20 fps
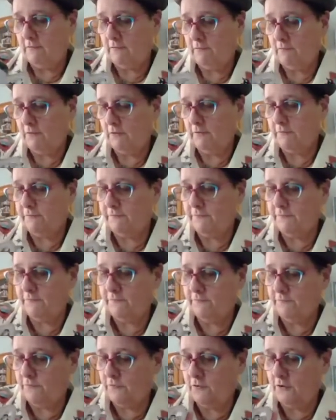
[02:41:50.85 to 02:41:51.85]

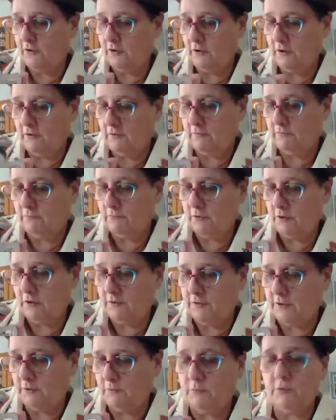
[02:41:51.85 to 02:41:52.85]
if there, well,
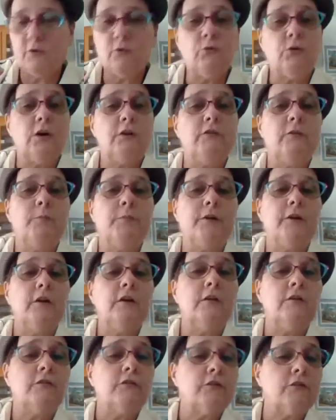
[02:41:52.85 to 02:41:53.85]
yeah, we do have a bid.
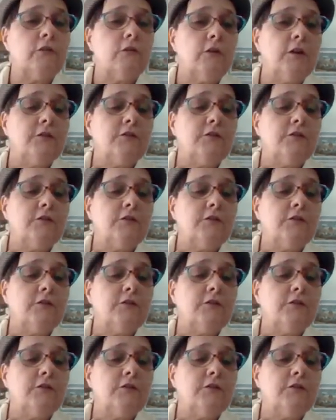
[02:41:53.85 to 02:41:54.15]
So let's